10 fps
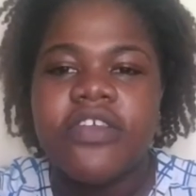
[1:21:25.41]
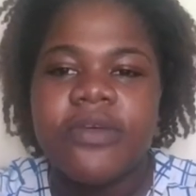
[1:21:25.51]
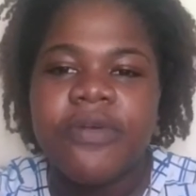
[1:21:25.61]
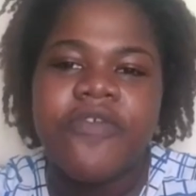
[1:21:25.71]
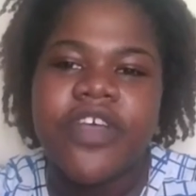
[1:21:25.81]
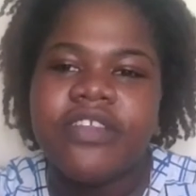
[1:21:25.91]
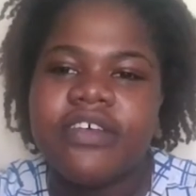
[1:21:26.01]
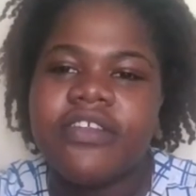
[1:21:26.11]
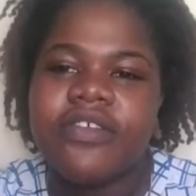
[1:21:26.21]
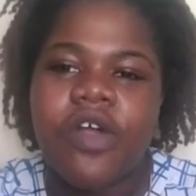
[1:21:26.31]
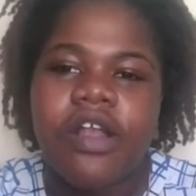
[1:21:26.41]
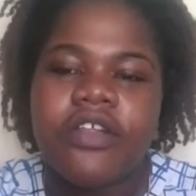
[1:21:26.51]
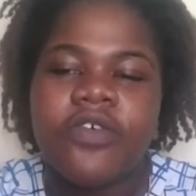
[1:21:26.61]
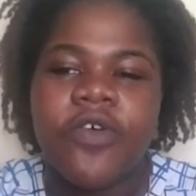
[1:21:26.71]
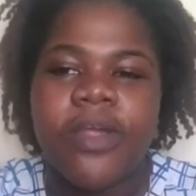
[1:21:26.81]
To the professors who are
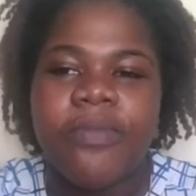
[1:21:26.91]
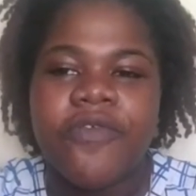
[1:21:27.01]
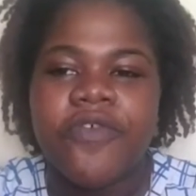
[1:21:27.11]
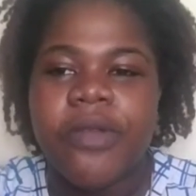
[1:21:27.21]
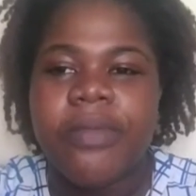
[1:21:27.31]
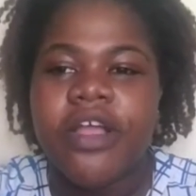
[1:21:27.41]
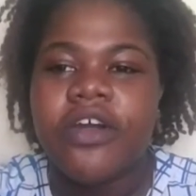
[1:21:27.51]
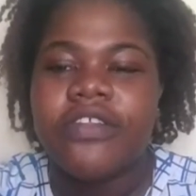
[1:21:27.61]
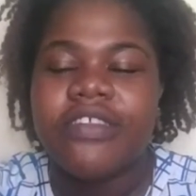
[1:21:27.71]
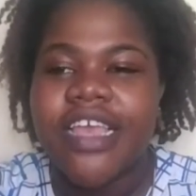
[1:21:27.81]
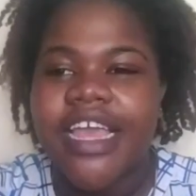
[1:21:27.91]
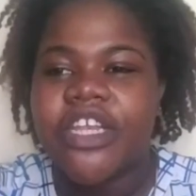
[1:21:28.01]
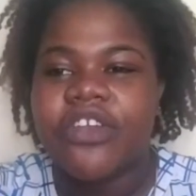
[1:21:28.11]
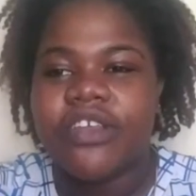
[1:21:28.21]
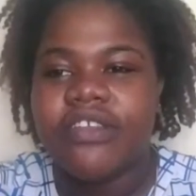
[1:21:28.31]
not only performing
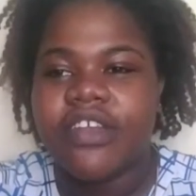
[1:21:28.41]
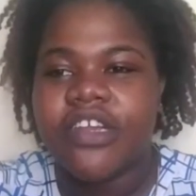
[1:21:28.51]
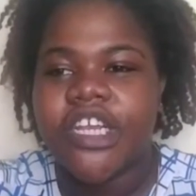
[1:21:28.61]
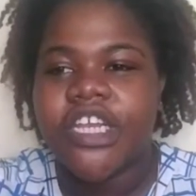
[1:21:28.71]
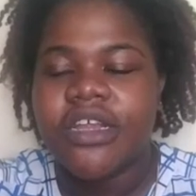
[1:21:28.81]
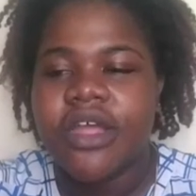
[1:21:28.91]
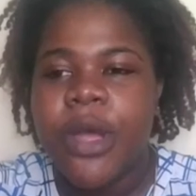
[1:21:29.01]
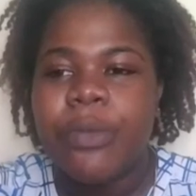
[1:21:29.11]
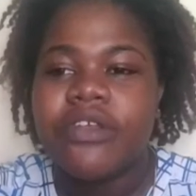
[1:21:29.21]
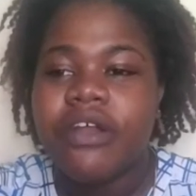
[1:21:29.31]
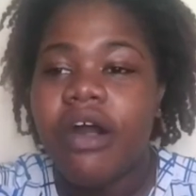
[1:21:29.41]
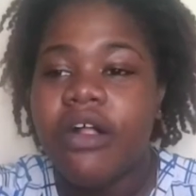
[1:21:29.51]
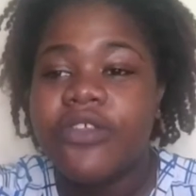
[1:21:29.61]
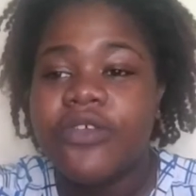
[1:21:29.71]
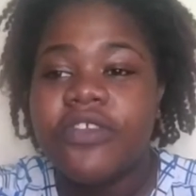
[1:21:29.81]
cutting-edge research, but are
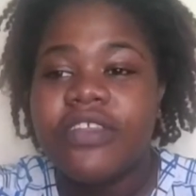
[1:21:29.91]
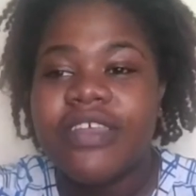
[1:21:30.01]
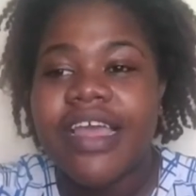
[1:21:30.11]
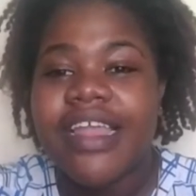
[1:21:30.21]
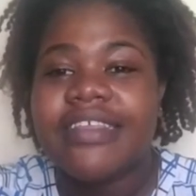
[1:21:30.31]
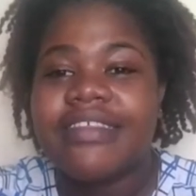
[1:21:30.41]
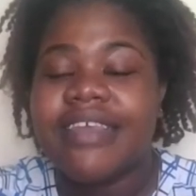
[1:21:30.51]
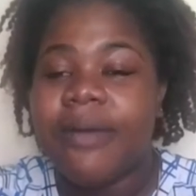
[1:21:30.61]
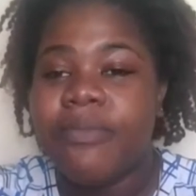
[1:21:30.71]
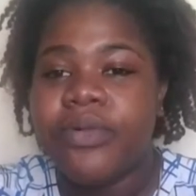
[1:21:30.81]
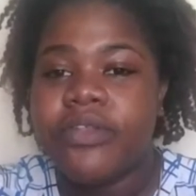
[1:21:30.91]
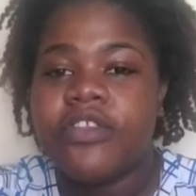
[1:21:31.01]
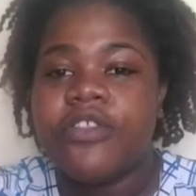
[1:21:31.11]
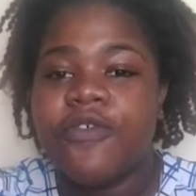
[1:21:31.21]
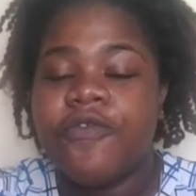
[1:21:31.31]
also setting an example
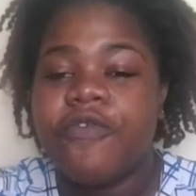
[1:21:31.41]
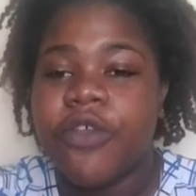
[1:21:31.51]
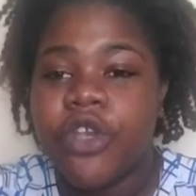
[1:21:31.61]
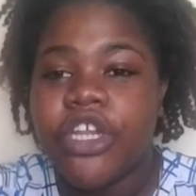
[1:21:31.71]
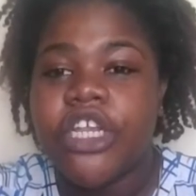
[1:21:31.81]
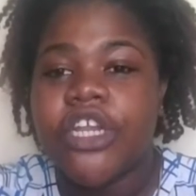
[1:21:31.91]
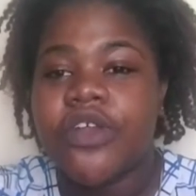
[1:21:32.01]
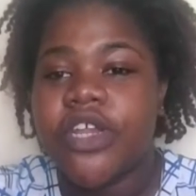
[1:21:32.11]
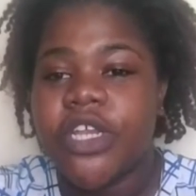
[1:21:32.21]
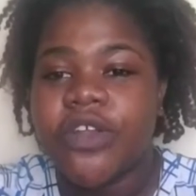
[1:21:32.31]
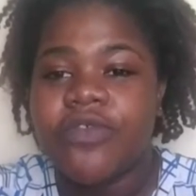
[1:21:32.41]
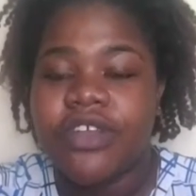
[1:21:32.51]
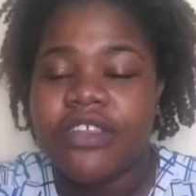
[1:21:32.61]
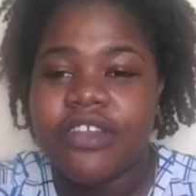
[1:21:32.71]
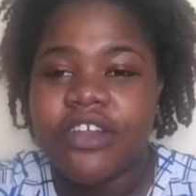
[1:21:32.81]
to the future generation of
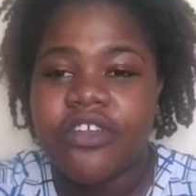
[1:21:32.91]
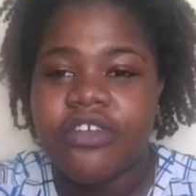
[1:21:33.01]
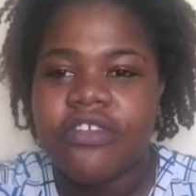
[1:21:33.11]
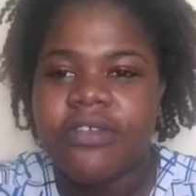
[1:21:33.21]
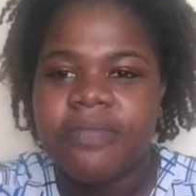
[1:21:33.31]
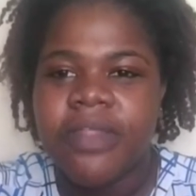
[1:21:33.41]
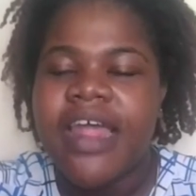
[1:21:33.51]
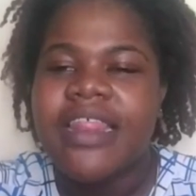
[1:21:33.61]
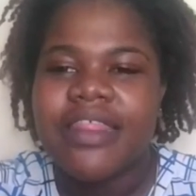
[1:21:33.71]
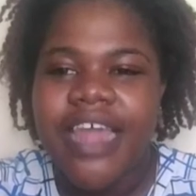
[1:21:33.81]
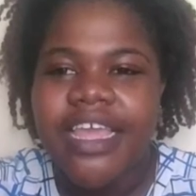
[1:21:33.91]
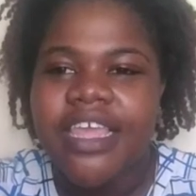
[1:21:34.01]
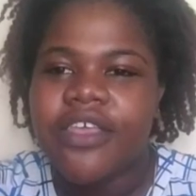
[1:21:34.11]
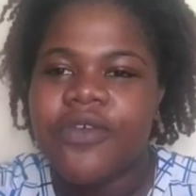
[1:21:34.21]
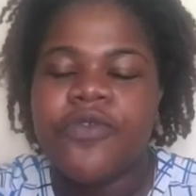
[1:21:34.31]
researchers,
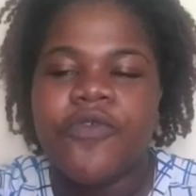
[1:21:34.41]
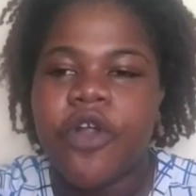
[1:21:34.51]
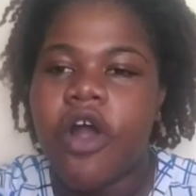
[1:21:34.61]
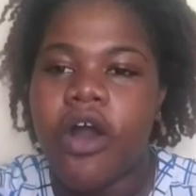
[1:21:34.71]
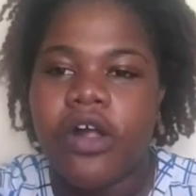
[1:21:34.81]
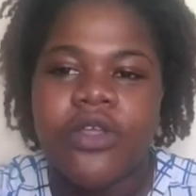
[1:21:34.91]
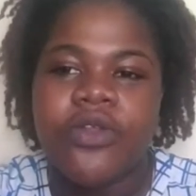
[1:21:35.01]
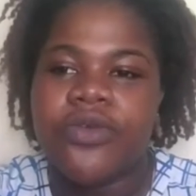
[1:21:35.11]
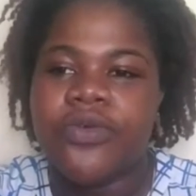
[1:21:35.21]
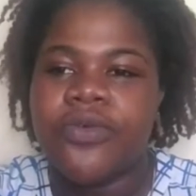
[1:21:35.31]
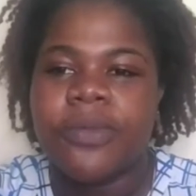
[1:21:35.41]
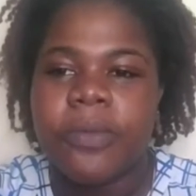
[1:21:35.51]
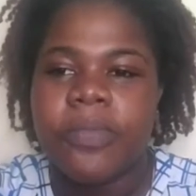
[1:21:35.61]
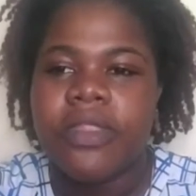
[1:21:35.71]
thank you for all you do.